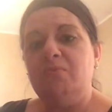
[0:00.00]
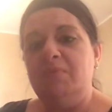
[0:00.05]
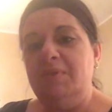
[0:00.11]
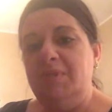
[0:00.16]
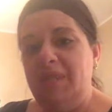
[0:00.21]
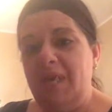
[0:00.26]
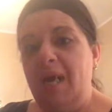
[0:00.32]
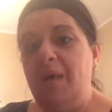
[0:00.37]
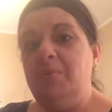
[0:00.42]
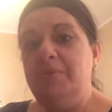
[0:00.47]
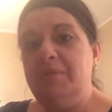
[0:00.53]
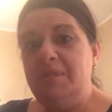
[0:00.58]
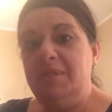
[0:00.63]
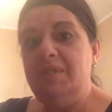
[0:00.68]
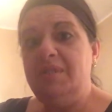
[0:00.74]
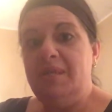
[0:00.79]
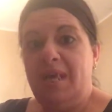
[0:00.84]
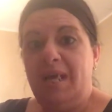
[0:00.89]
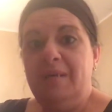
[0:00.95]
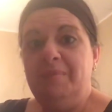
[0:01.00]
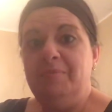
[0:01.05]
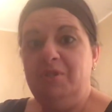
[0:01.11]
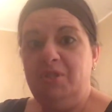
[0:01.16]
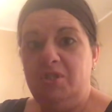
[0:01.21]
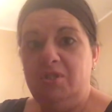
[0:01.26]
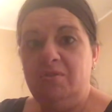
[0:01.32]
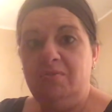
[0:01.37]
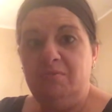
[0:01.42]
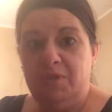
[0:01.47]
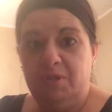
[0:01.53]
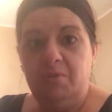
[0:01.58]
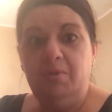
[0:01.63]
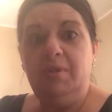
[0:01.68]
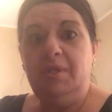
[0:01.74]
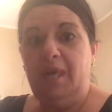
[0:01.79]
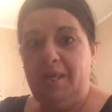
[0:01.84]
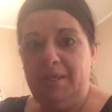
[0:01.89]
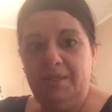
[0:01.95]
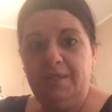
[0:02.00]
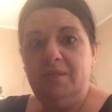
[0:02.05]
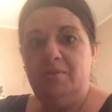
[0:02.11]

now is the time to utilize